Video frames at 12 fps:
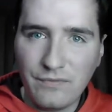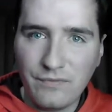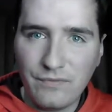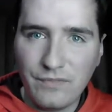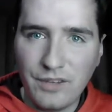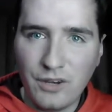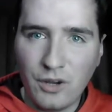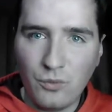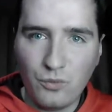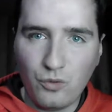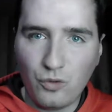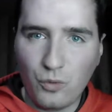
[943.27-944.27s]

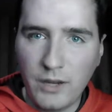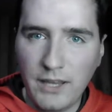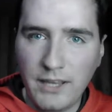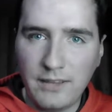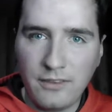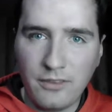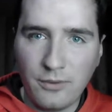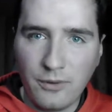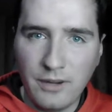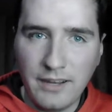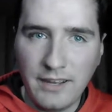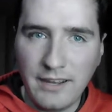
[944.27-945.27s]

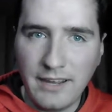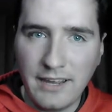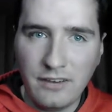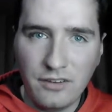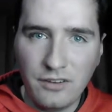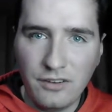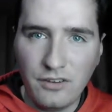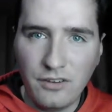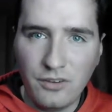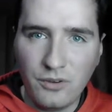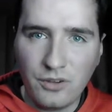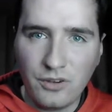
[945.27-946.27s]
28-3. Again,
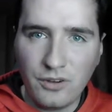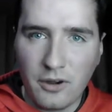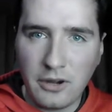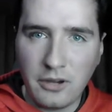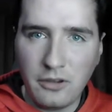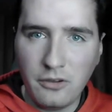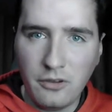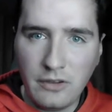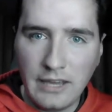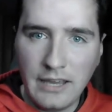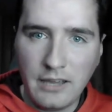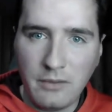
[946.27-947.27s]
you can argue you
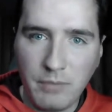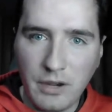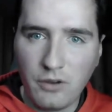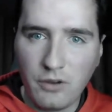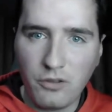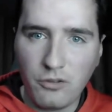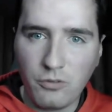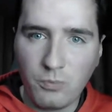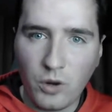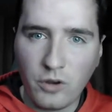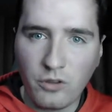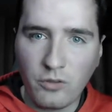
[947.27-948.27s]
can't compare the
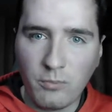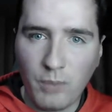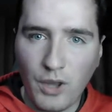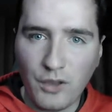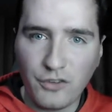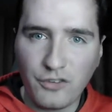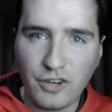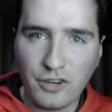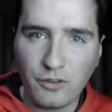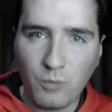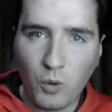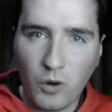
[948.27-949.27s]
sport to ball and stick
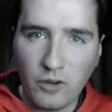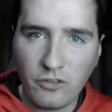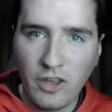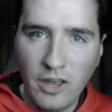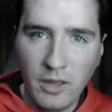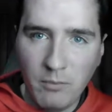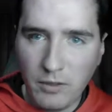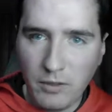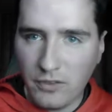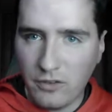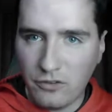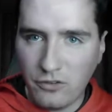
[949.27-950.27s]
sports. But
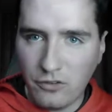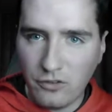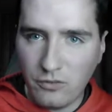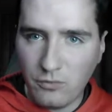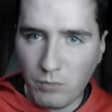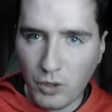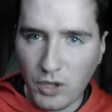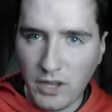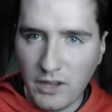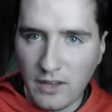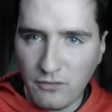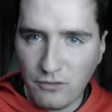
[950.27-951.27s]
this
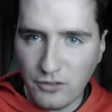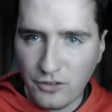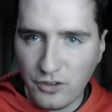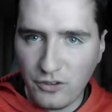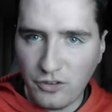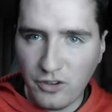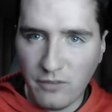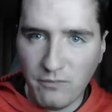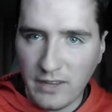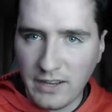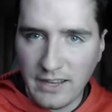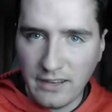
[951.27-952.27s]
playoff system,
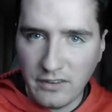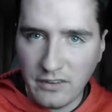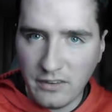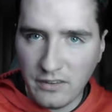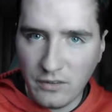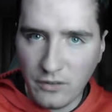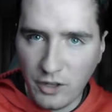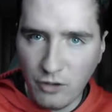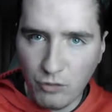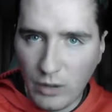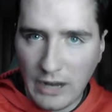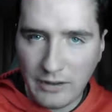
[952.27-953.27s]
again,
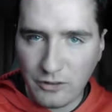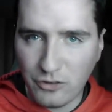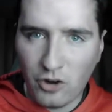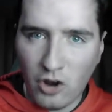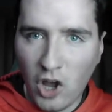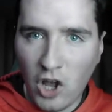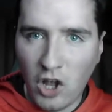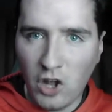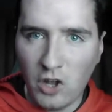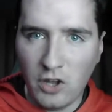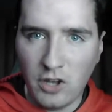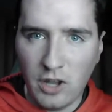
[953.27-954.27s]
these wrecks are
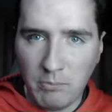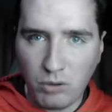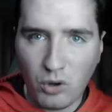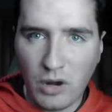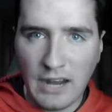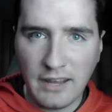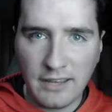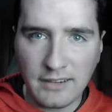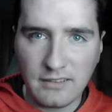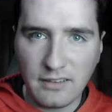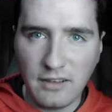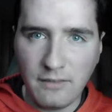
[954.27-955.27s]
all a
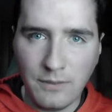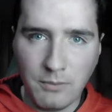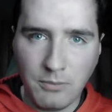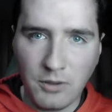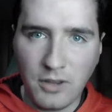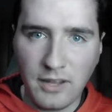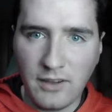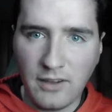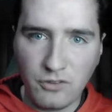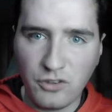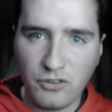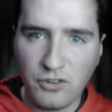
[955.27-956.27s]
product of the playoff
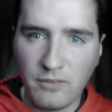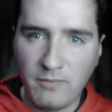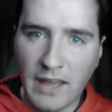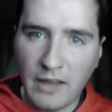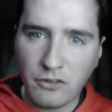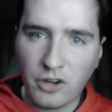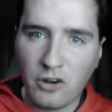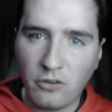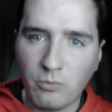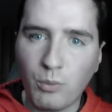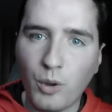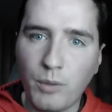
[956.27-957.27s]
system NASCAR has
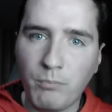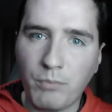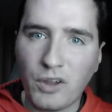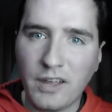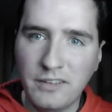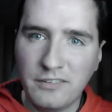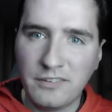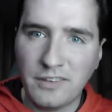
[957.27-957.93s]
put in place.